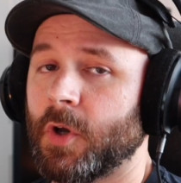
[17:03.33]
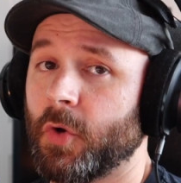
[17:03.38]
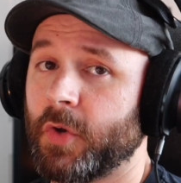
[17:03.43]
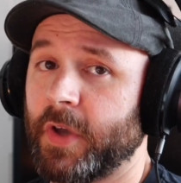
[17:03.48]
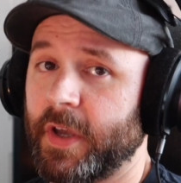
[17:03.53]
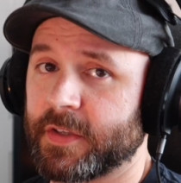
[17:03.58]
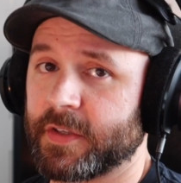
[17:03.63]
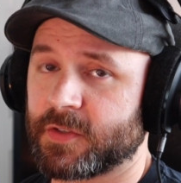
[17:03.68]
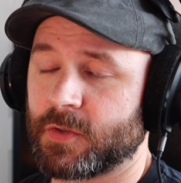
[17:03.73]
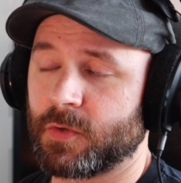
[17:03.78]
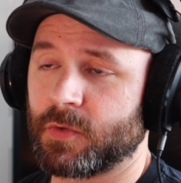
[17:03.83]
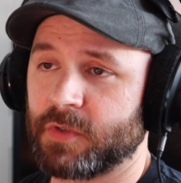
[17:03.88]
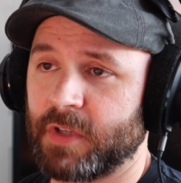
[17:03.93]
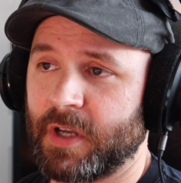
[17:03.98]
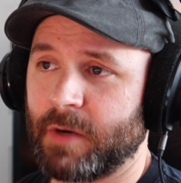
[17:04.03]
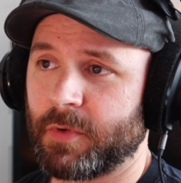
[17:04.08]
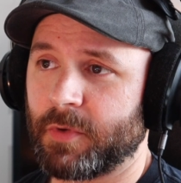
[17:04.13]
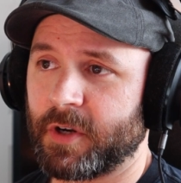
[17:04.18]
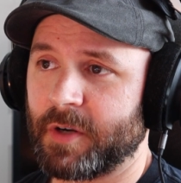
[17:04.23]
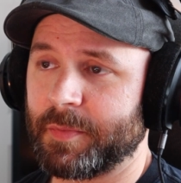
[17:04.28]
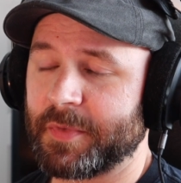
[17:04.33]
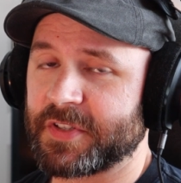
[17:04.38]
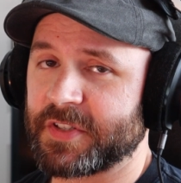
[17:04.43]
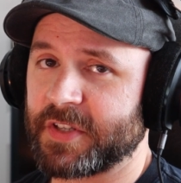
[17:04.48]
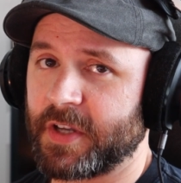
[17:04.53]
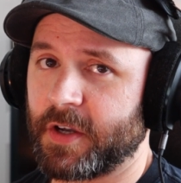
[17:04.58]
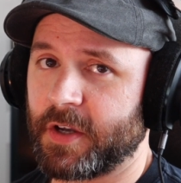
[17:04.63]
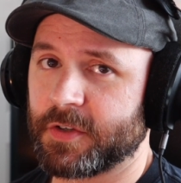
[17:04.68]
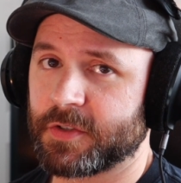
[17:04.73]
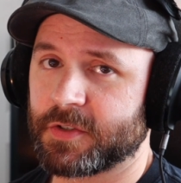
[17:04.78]
Okay, so now we're going to
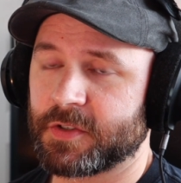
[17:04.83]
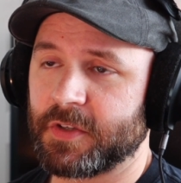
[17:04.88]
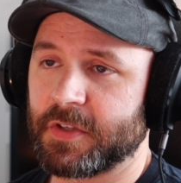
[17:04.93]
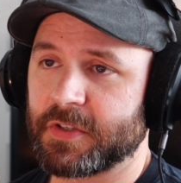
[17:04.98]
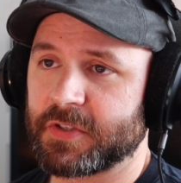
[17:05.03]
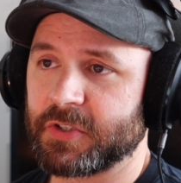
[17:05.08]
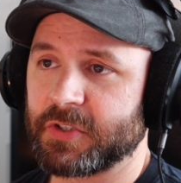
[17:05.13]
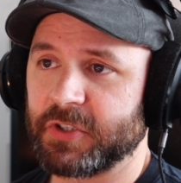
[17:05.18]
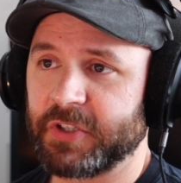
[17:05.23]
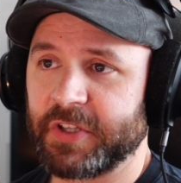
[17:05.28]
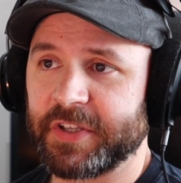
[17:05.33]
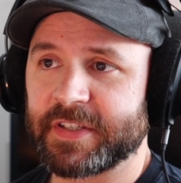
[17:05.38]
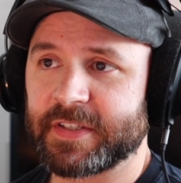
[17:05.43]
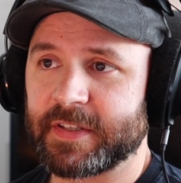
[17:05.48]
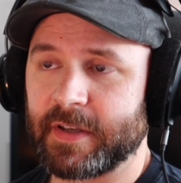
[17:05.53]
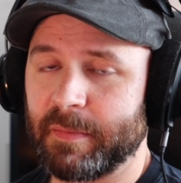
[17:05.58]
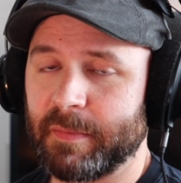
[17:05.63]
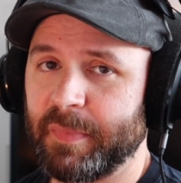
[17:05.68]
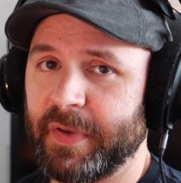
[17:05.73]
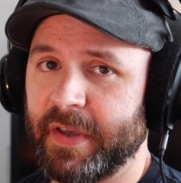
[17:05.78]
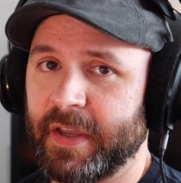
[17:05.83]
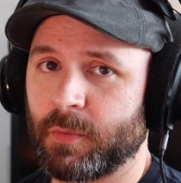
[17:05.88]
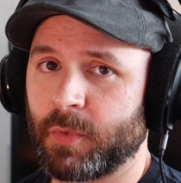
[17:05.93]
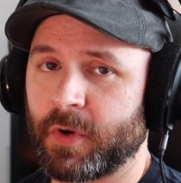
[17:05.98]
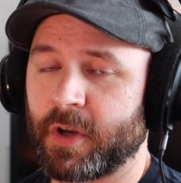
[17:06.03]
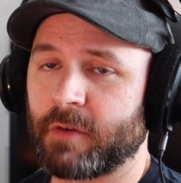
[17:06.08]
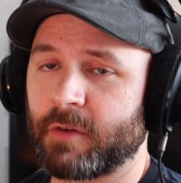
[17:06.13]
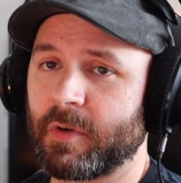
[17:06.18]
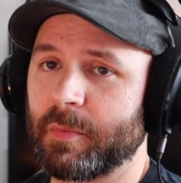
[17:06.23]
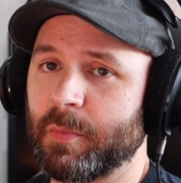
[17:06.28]
massage this list a bit.
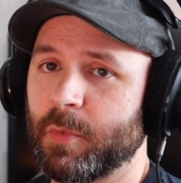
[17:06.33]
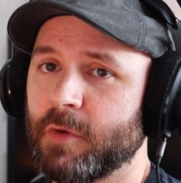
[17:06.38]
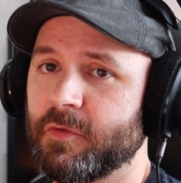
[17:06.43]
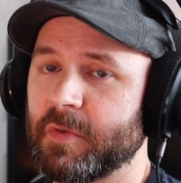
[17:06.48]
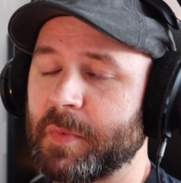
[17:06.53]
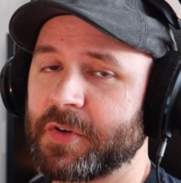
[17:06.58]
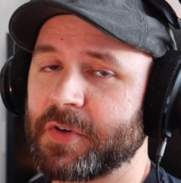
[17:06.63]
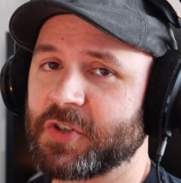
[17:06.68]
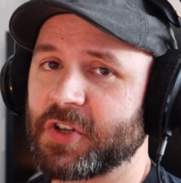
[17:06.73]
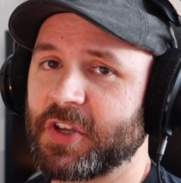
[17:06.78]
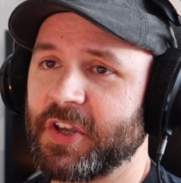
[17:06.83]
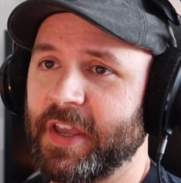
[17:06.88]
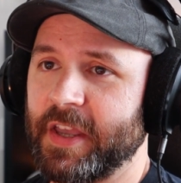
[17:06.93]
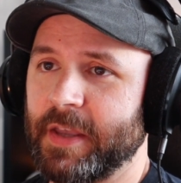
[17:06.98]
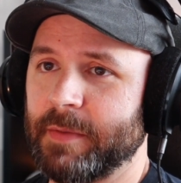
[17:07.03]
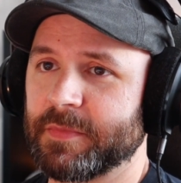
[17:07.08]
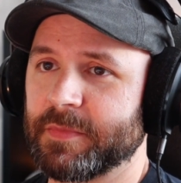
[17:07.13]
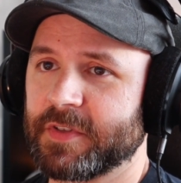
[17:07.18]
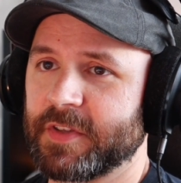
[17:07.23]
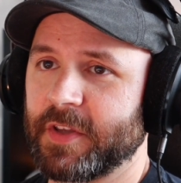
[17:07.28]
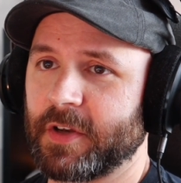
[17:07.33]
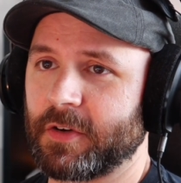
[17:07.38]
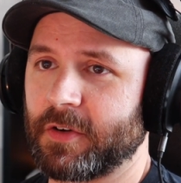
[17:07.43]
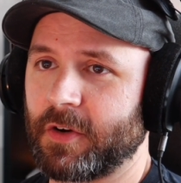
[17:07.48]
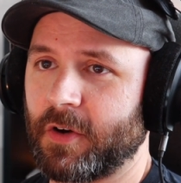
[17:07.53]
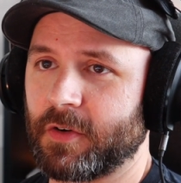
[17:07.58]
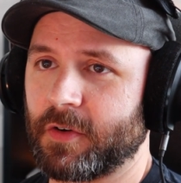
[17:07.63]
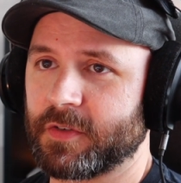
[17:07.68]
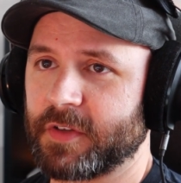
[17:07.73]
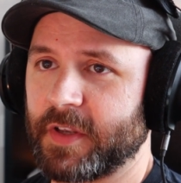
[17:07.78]
We're going to remove a bunch of games that
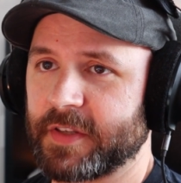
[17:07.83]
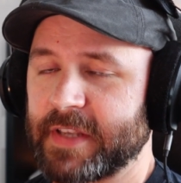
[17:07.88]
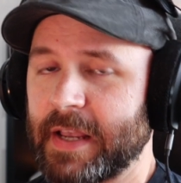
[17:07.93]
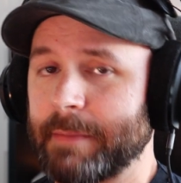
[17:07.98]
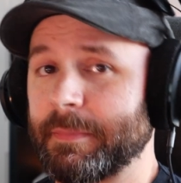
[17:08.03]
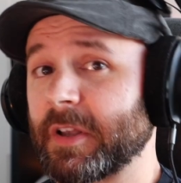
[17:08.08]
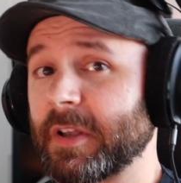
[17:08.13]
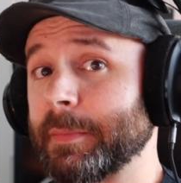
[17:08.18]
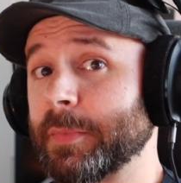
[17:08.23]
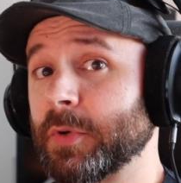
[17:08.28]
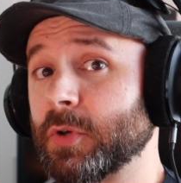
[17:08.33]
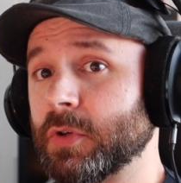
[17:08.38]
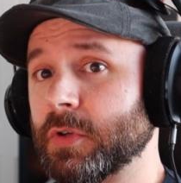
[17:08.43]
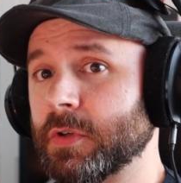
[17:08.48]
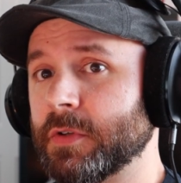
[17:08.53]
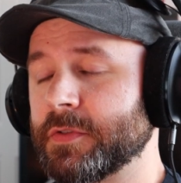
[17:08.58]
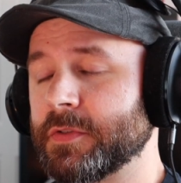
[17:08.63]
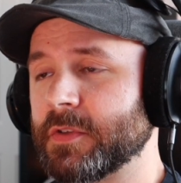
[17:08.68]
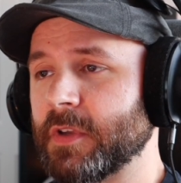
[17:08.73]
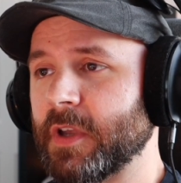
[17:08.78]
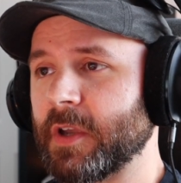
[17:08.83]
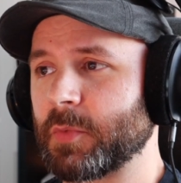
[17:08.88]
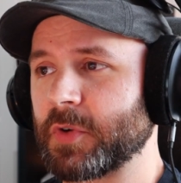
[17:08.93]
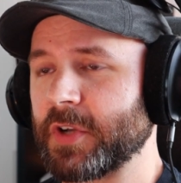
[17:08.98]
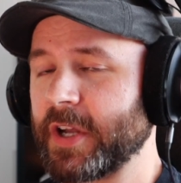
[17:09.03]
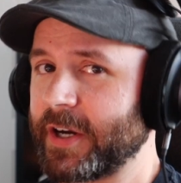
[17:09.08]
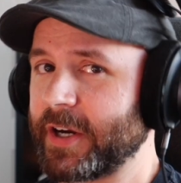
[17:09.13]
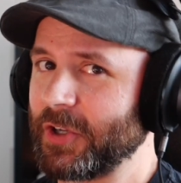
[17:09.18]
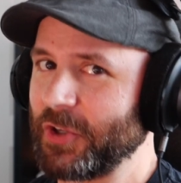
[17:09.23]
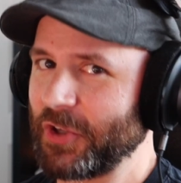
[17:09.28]
aren't as applicable, and we're
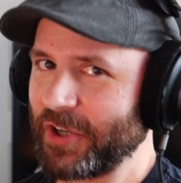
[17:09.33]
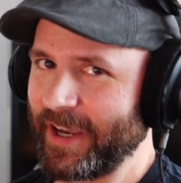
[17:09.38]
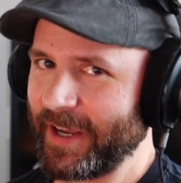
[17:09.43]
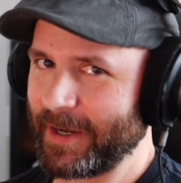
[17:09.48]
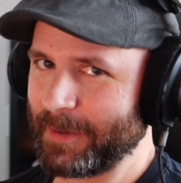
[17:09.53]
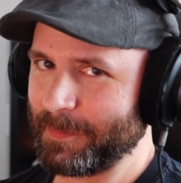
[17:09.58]
not going to look at